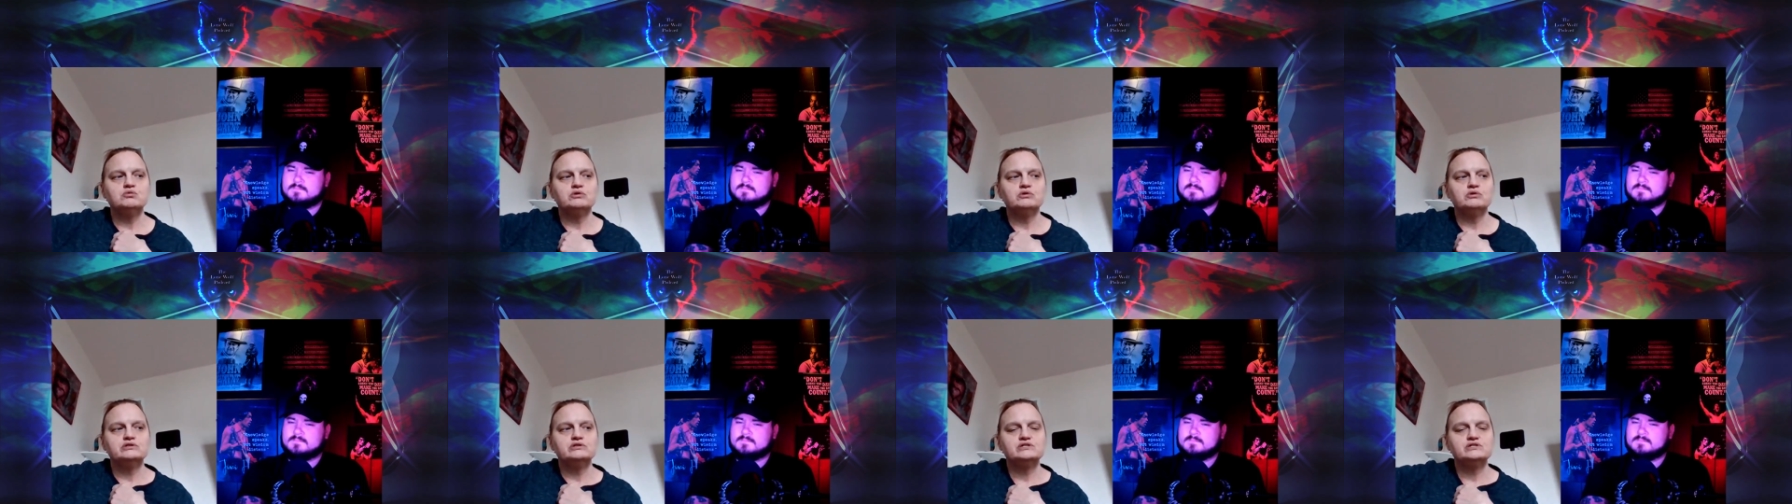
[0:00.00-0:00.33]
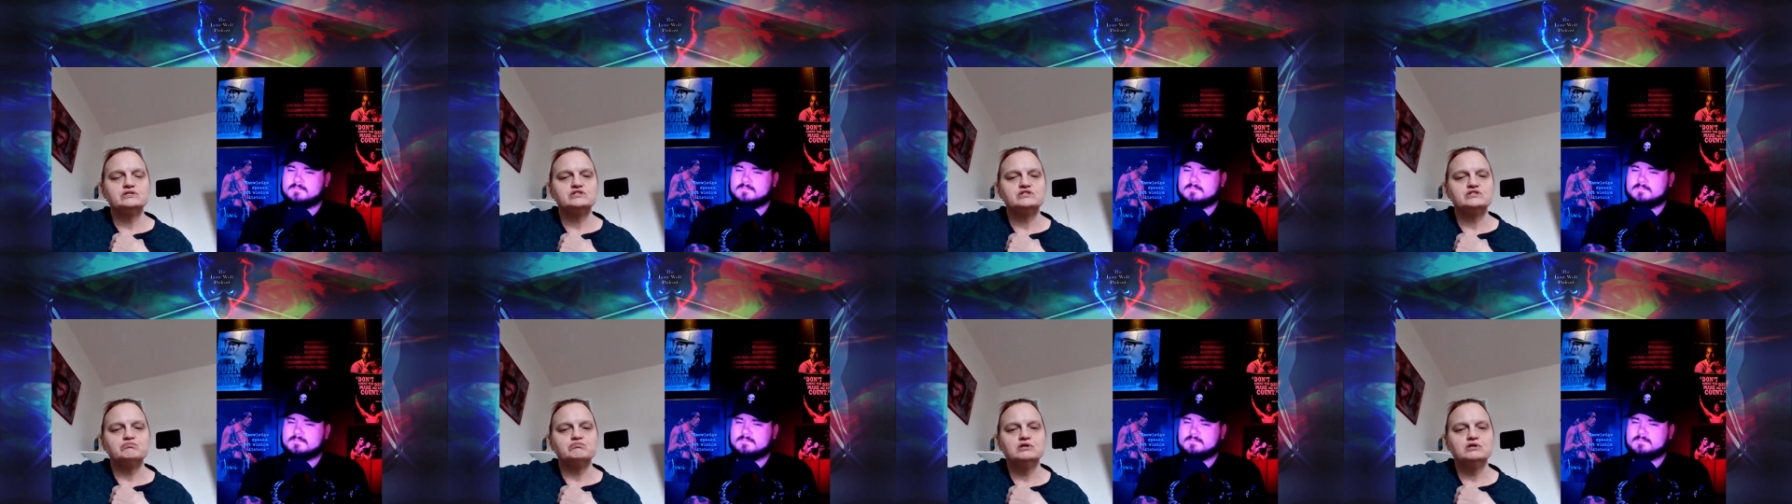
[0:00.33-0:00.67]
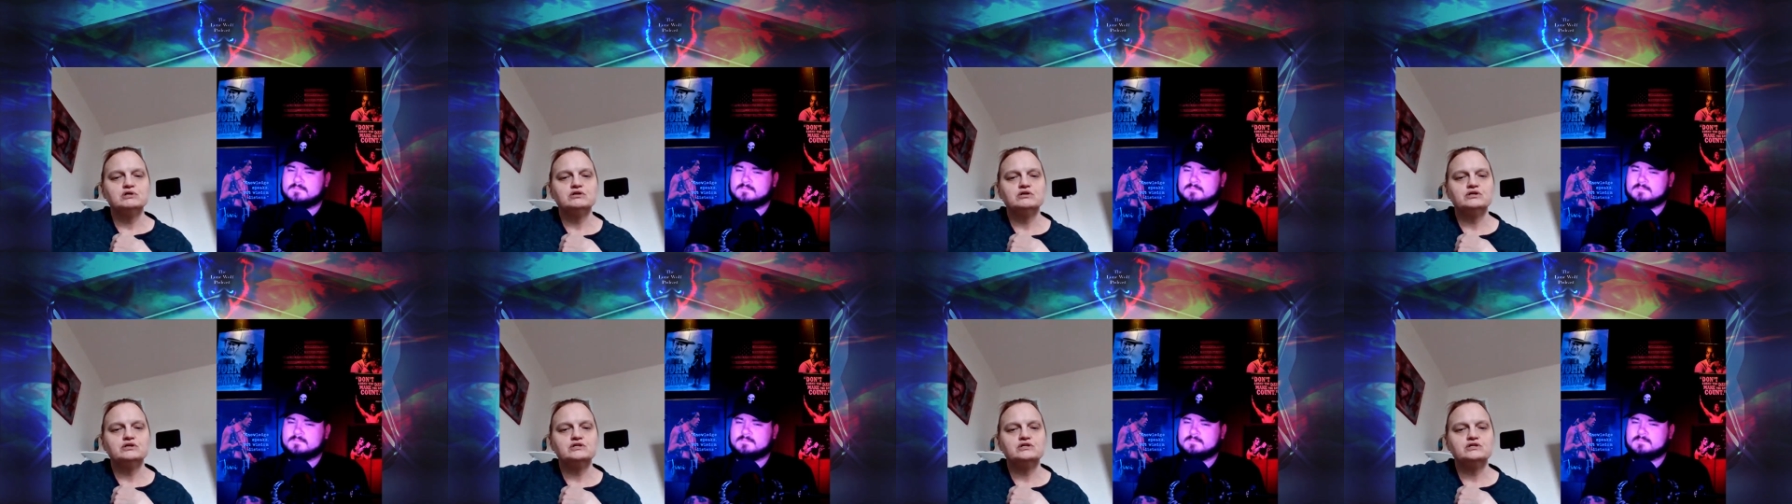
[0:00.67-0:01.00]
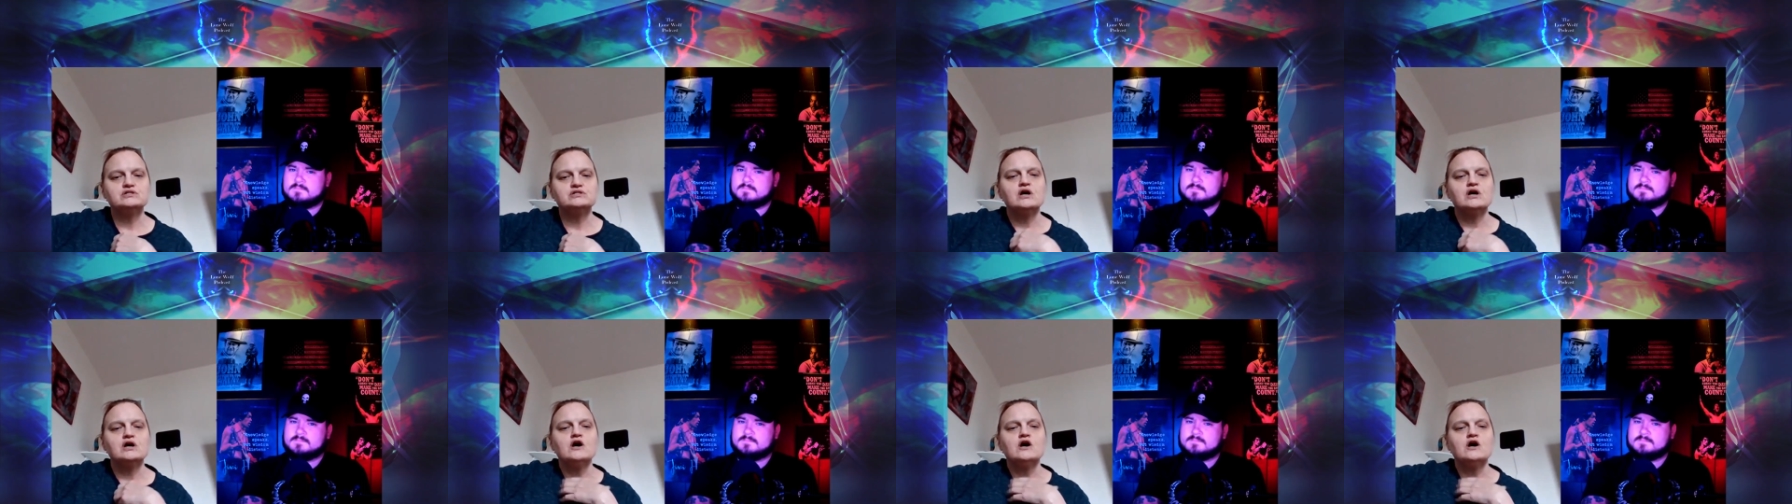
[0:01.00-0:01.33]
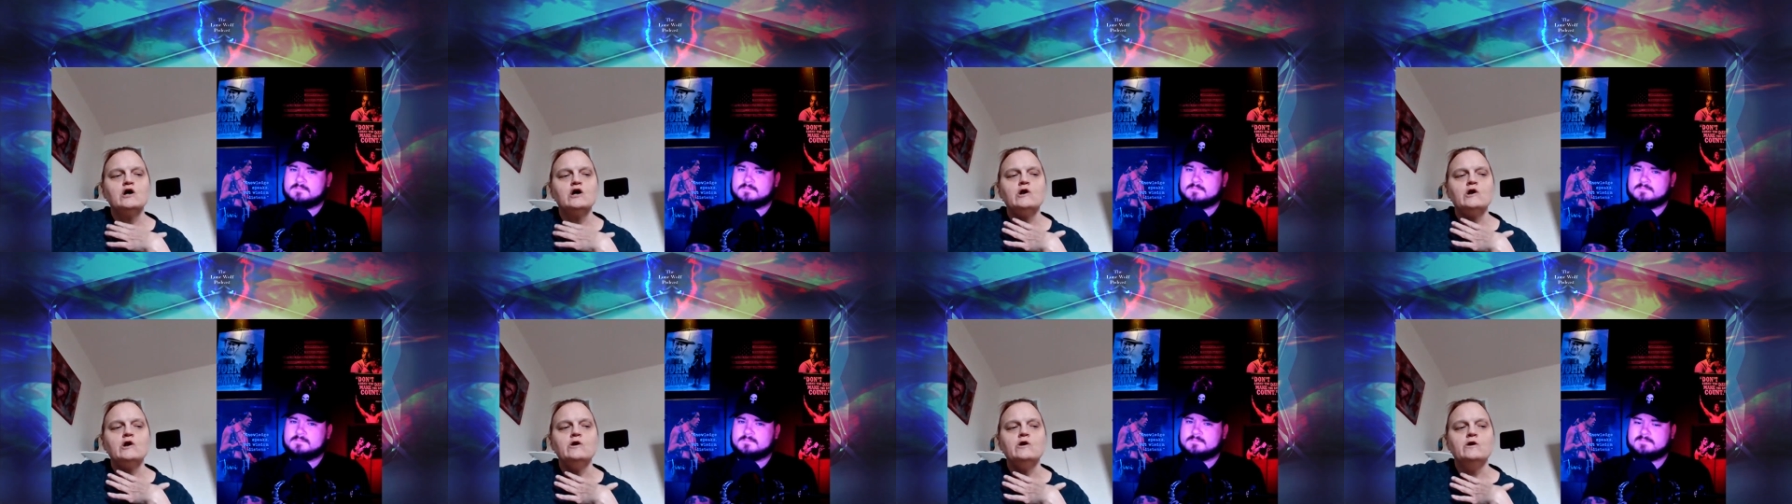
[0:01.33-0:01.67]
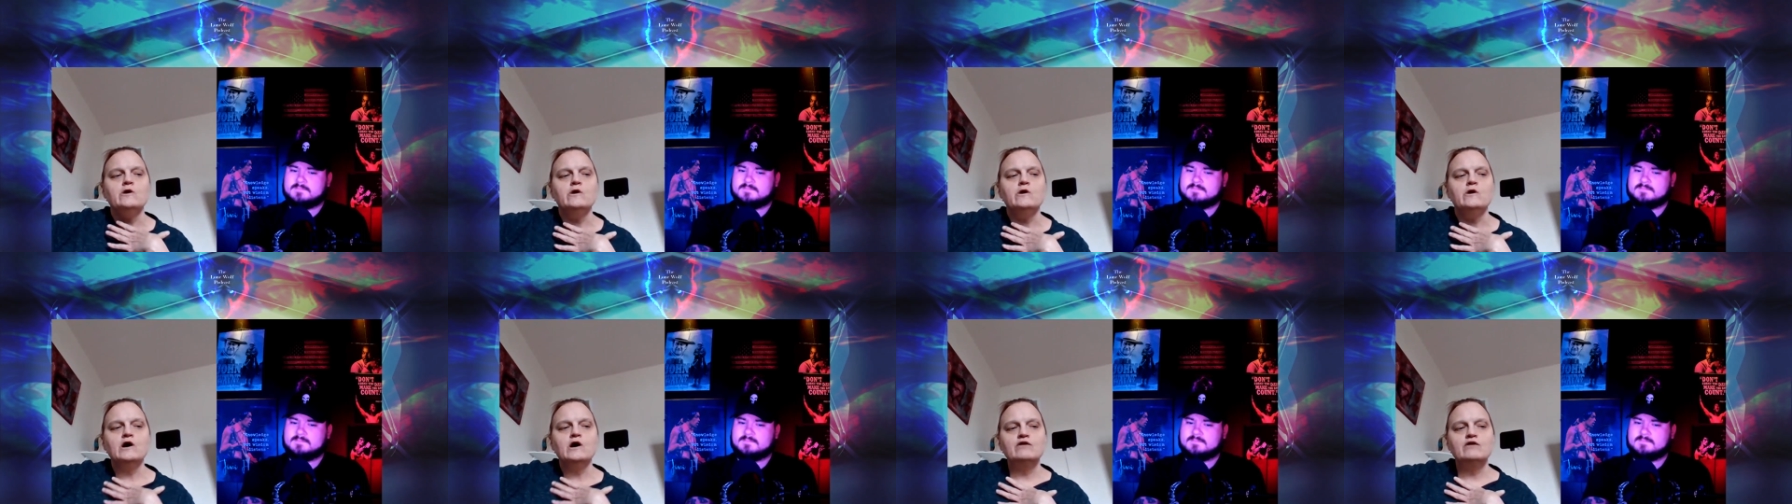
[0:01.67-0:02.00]
people with disabilities,
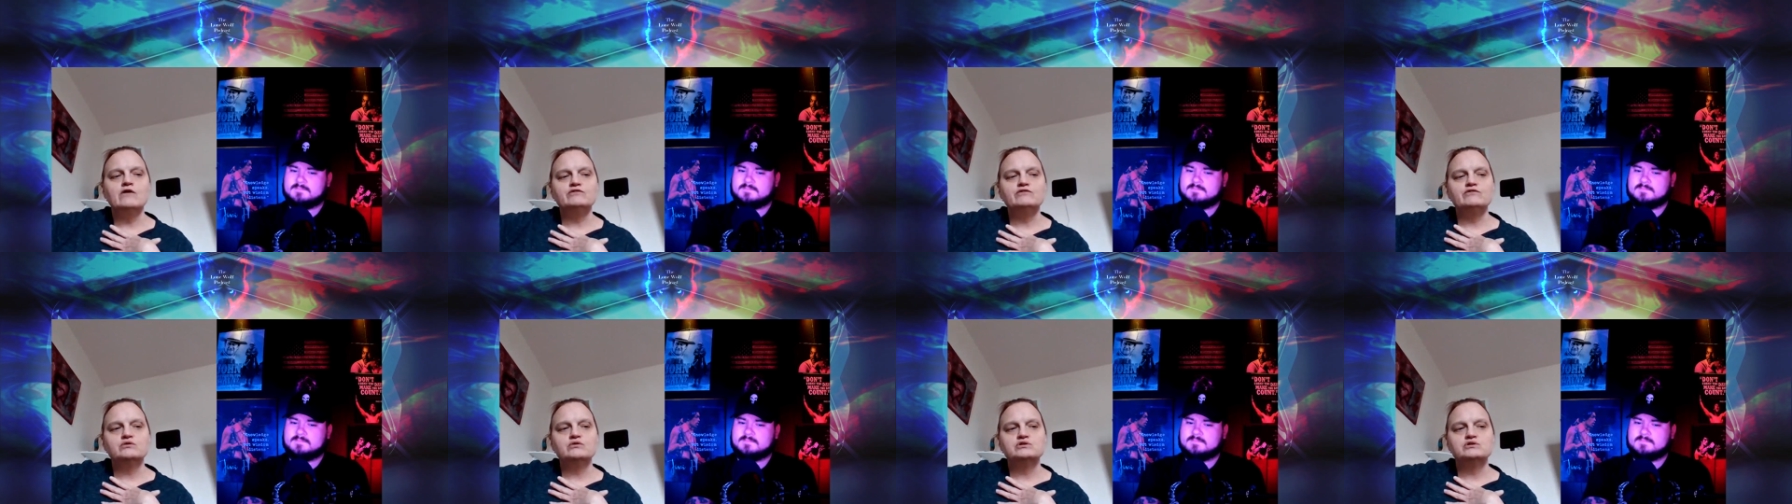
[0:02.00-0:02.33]
not